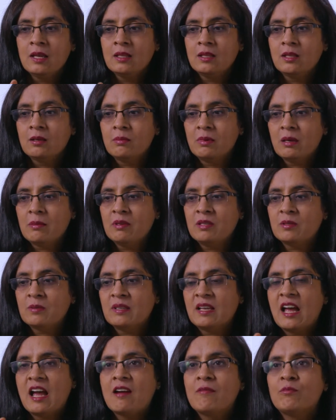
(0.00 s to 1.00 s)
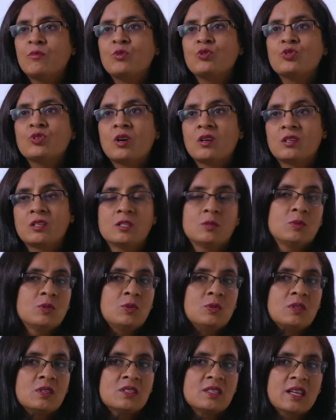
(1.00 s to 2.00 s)
the babies will have more jaundice
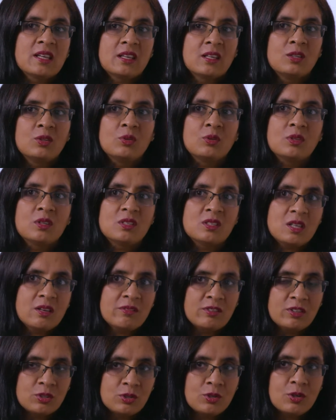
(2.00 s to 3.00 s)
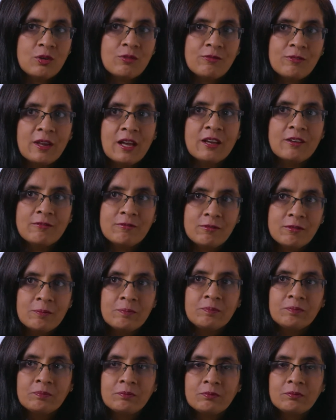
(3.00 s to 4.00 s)
between the 2nd to the 7th day of life.
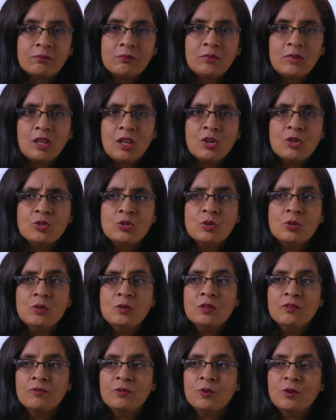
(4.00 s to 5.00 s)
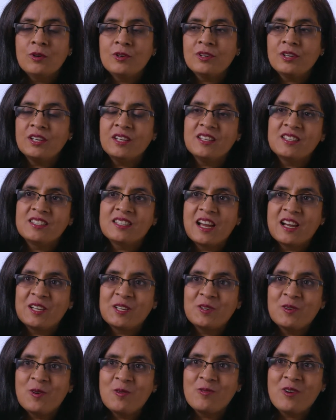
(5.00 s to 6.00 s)
So if you're already
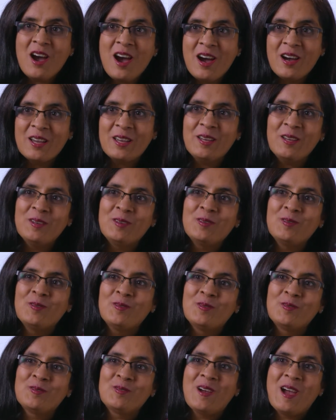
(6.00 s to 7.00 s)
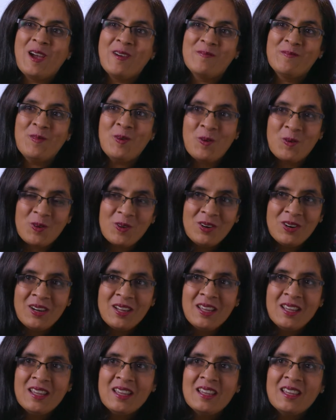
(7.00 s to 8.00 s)
starting off high, you're going to have more,
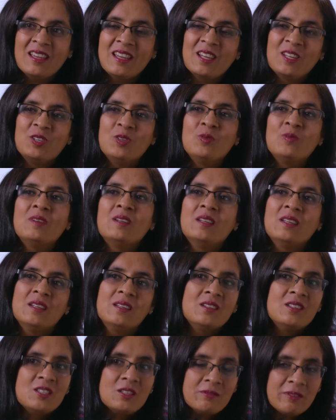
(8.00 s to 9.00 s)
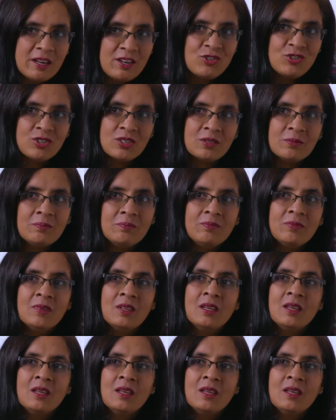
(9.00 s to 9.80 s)
and you will need intervention.